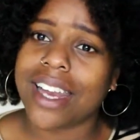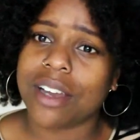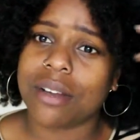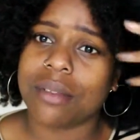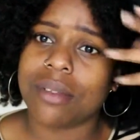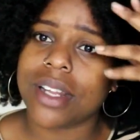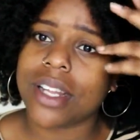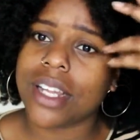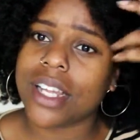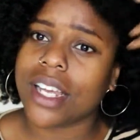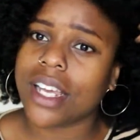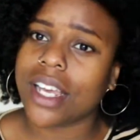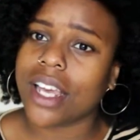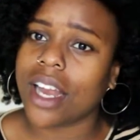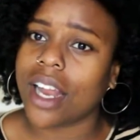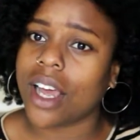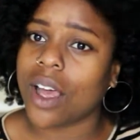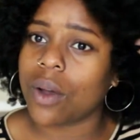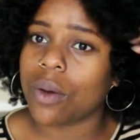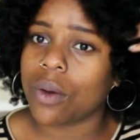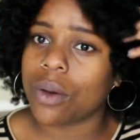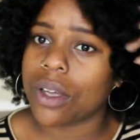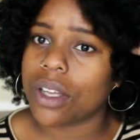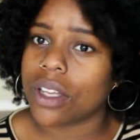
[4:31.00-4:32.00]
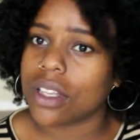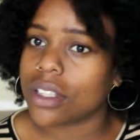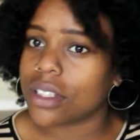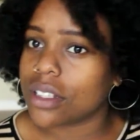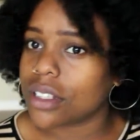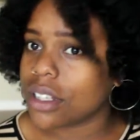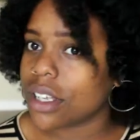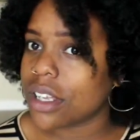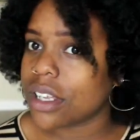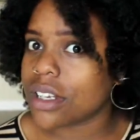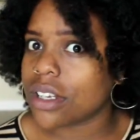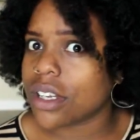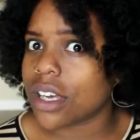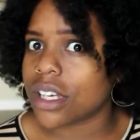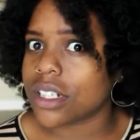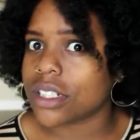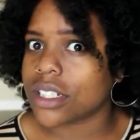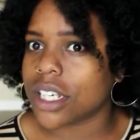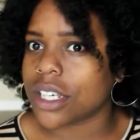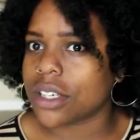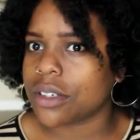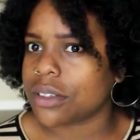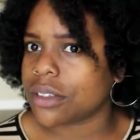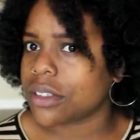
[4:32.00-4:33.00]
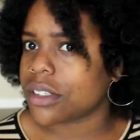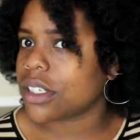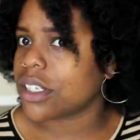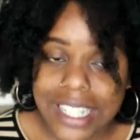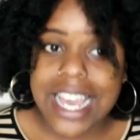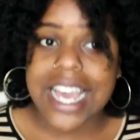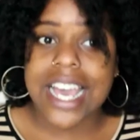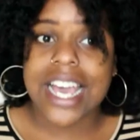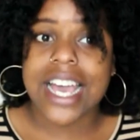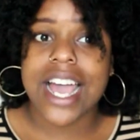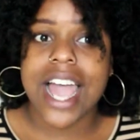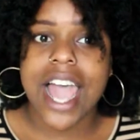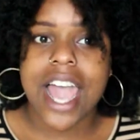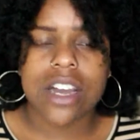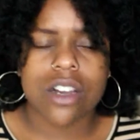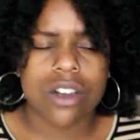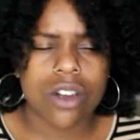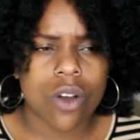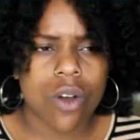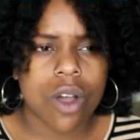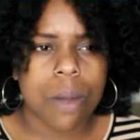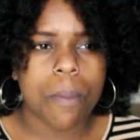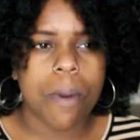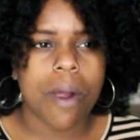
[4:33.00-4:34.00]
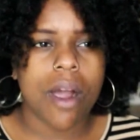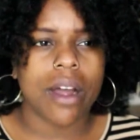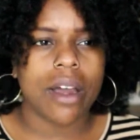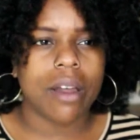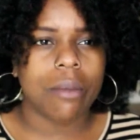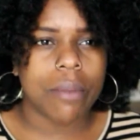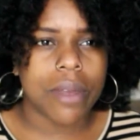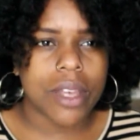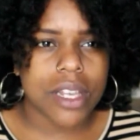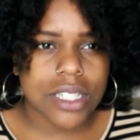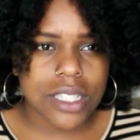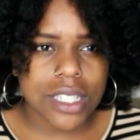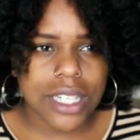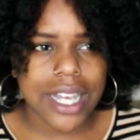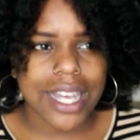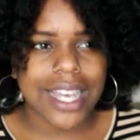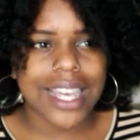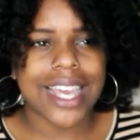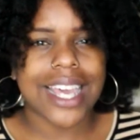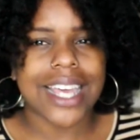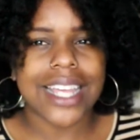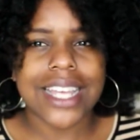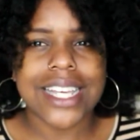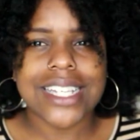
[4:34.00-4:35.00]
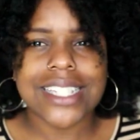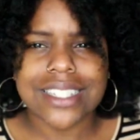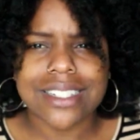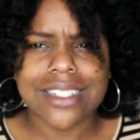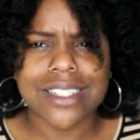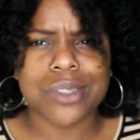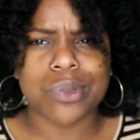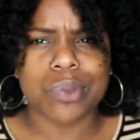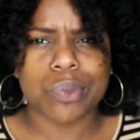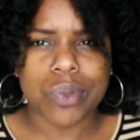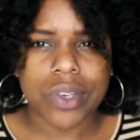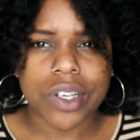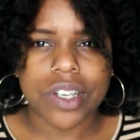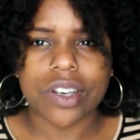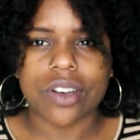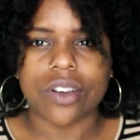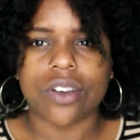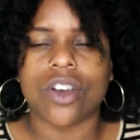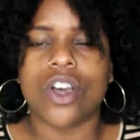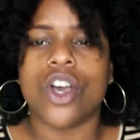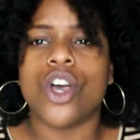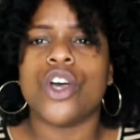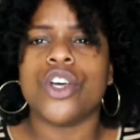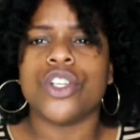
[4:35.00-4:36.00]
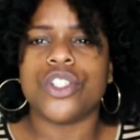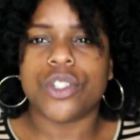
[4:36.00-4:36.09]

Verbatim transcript: I didn't really, you know, talk to you. Yeah, I don't know. A part of me is like, can, is this real?